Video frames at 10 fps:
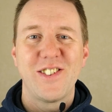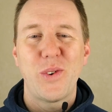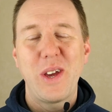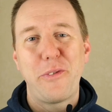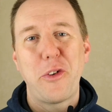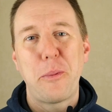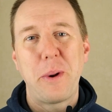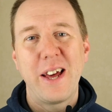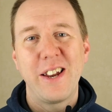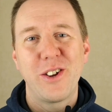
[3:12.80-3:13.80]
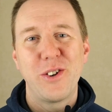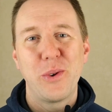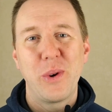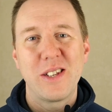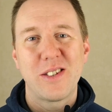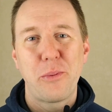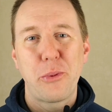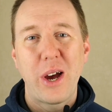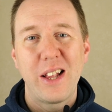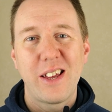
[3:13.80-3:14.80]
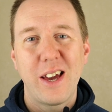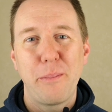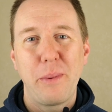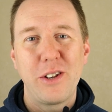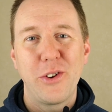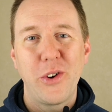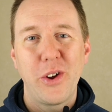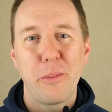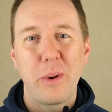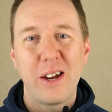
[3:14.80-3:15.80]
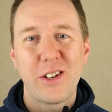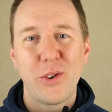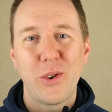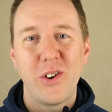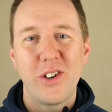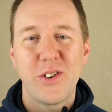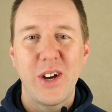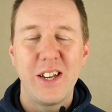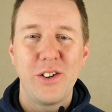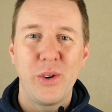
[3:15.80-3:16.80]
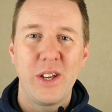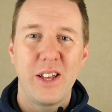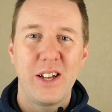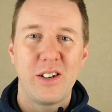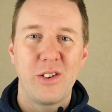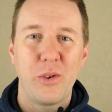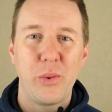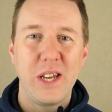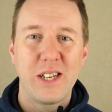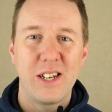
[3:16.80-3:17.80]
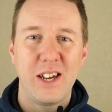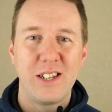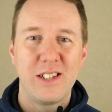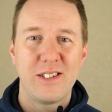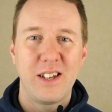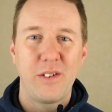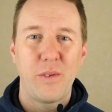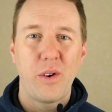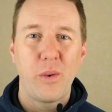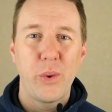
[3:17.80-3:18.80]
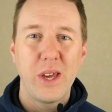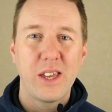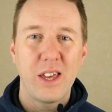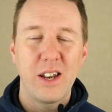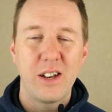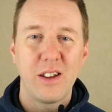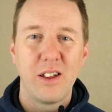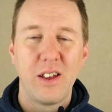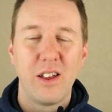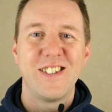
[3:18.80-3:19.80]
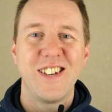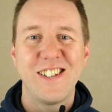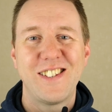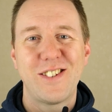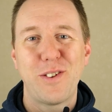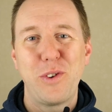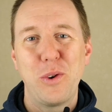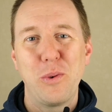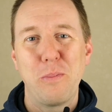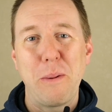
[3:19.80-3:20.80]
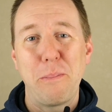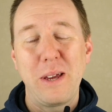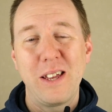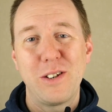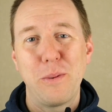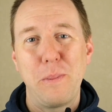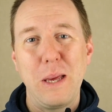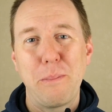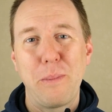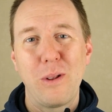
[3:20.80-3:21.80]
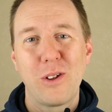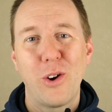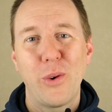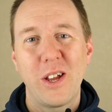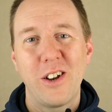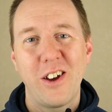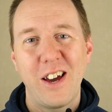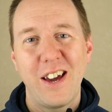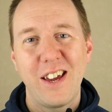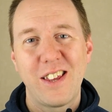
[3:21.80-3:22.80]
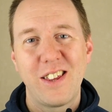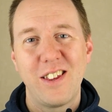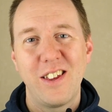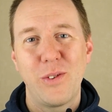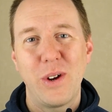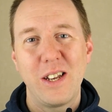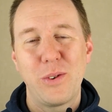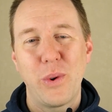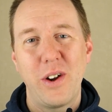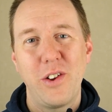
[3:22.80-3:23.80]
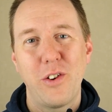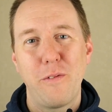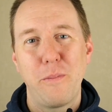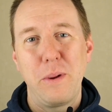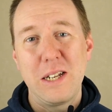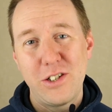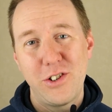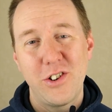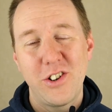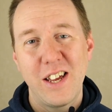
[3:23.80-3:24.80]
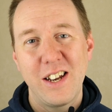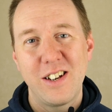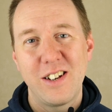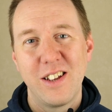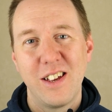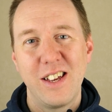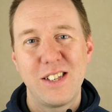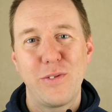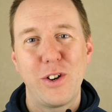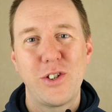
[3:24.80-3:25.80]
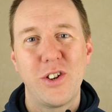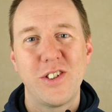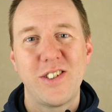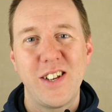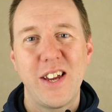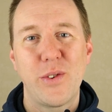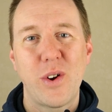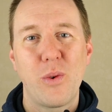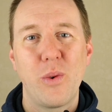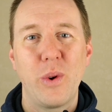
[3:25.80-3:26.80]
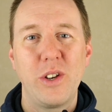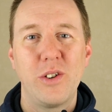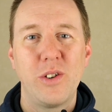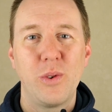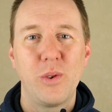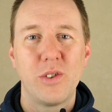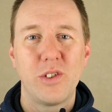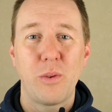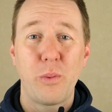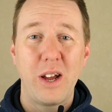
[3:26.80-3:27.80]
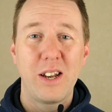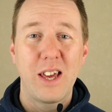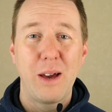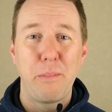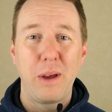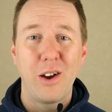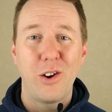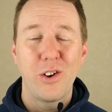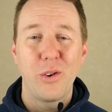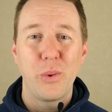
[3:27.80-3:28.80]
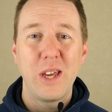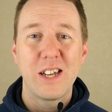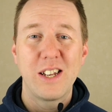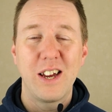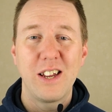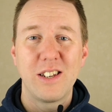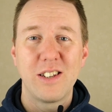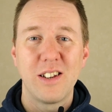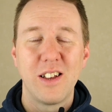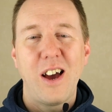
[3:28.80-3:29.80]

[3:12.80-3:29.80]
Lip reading: So if you're planning on doing some wild camping during a bike tour, try doing that on a weeknight instead of a weekend. Chances of you bumping into people going on a hike right where you have pitched your tent is virtually zero when you do some wild camping on a weeknight.